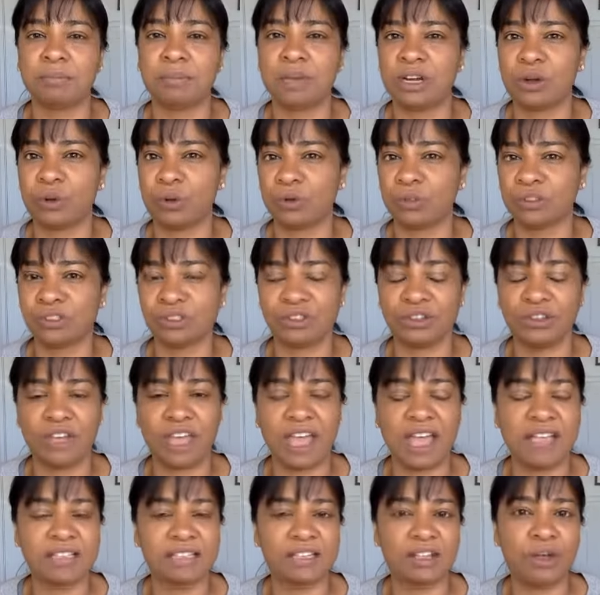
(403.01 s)
but also
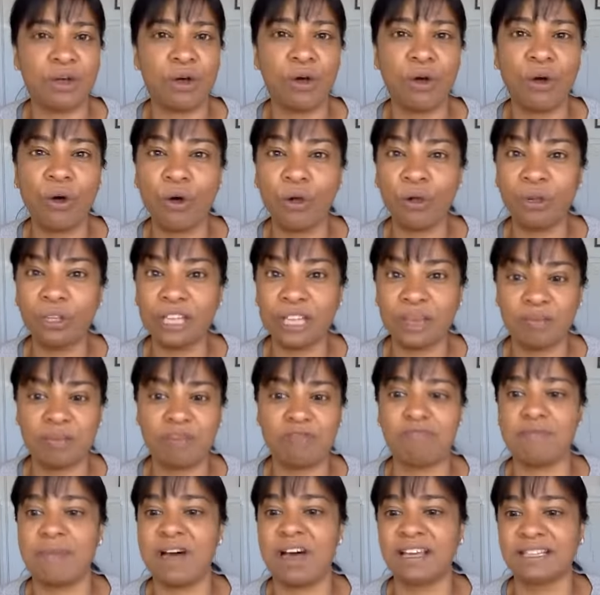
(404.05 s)
has a whole heap of
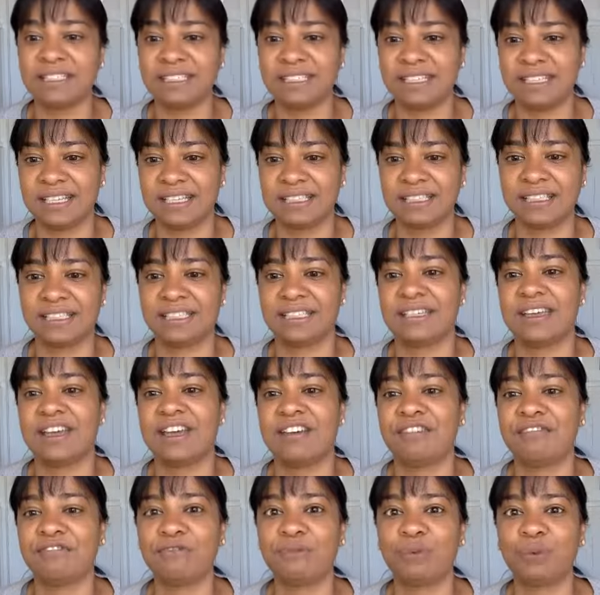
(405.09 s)
mindset
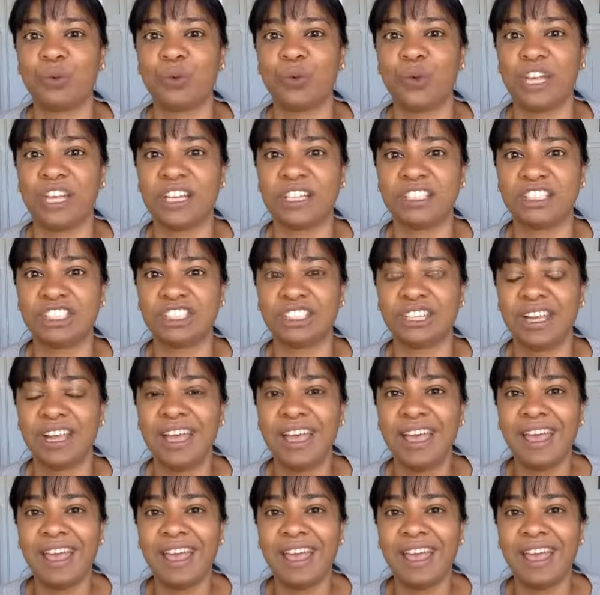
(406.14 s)
stuff, which,